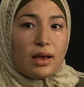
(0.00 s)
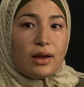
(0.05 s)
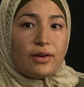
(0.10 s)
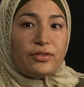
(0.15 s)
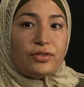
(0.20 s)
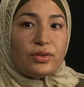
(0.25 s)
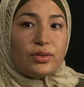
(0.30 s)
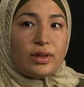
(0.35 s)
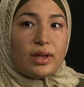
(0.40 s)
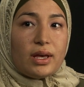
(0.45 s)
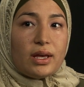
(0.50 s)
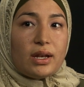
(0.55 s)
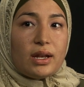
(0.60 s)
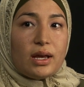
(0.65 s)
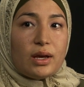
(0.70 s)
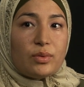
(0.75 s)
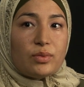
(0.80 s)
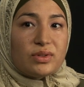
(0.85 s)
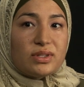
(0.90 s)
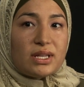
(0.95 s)
After that,
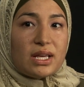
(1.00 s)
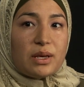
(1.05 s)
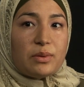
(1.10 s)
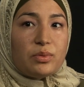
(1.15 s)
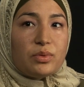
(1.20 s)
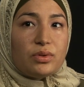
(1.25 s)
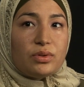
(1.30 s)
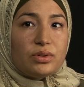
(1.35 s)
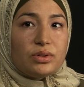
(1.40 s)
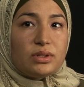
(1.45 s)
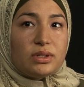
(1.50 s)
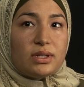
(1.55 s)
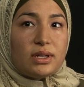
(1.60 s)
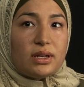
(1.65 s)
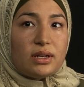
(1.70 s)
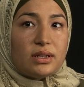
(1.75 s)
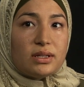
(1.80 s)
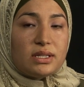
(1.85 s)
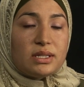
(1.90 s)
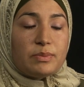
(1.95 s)
I was able
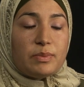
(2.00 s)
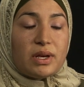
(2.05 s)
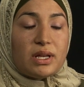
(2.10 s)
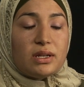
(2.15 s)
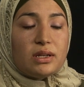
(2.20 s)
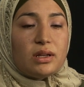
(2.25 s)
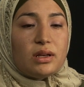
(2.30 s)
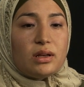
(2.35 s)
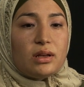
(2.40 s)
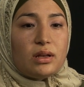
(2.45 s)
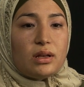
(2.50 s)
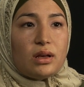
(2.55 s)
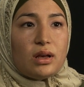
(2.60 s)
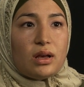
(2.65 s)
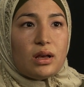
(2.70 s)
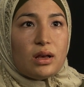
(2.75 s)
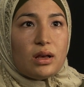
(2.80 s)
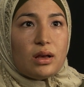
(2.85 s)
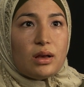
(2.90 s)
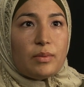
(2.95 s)
to spend
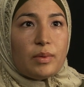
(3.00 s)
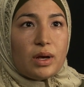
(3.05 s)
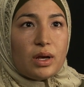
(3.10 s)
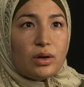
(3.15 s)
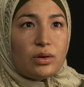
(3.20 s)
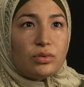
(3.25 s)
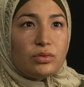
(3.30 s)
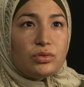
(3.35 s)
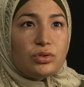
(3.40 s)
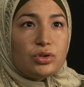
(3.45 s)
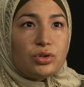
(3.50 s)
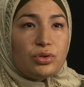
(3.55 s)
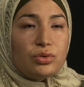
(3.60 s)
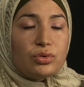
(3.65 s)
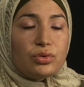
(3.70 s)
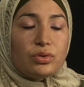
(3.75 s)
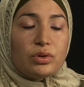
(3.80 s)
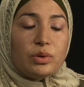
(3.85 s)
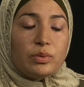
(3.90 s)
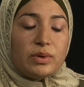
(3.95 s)
about
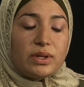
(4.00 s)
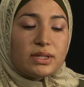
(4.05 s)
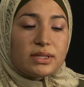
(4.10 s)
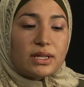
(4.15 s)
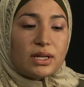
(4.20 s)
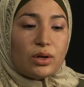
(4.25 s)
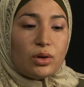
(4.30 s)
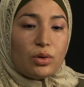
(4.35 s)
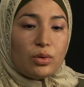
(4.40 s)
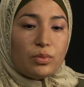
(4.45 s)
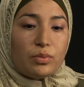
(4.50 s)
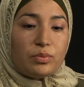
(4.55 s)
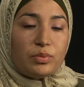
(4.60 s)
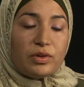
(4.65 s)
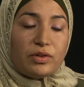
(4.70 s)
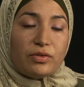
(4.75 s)
2-3 weeks at home